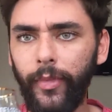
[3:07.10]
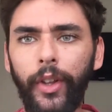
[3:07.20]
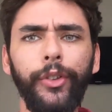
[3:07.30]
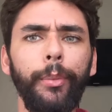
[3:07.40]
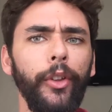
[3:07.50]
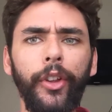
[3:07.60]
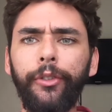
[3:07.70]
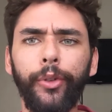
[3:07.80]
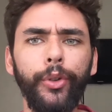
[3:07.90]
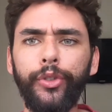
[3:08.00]
It smells
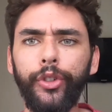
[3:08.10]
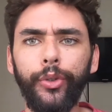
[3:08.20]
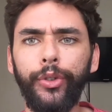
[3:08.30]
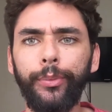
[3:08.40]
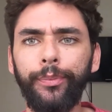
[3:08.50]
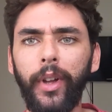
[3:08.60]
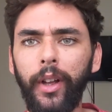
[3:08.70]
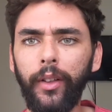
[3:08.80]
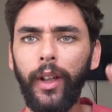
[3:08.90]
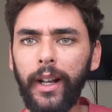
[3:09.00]
like fruit juice.
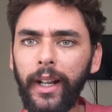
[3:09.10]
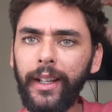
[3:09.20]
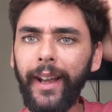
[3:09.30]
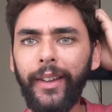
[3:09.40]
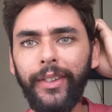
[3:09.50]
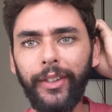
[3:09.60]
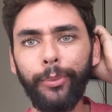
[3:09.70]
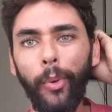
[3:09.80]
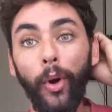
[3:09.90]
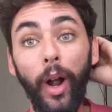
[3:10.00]
Like, I guess it's
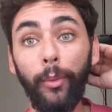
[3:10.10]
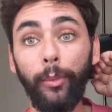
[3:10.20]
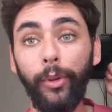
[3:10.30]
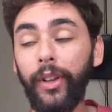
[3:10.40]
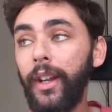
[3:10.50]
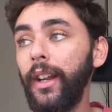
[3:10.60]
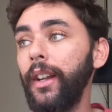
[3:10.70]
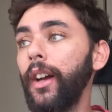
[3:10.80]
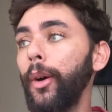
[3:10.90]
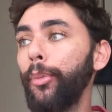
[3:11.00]

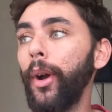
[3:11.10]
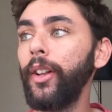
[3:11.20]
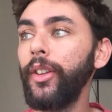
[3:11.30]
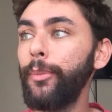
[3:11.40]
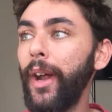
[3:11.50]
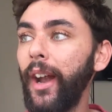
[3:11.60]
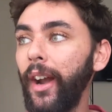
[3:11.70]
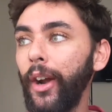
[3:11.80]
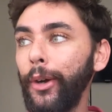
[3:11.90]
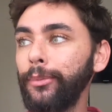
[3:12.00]
probably a prickly
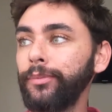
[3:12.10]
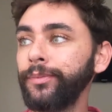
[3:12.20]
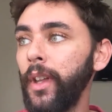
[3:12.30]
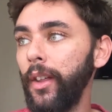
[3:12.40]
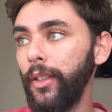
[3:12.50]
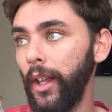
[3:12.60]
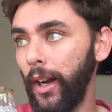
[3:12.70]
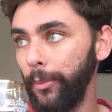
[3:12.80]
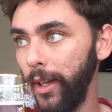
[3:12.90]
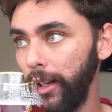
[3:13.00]
pear that
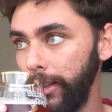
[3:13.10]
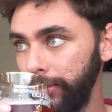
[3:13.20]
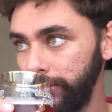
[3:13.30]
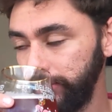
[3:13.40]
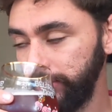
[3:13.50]
I'm getting.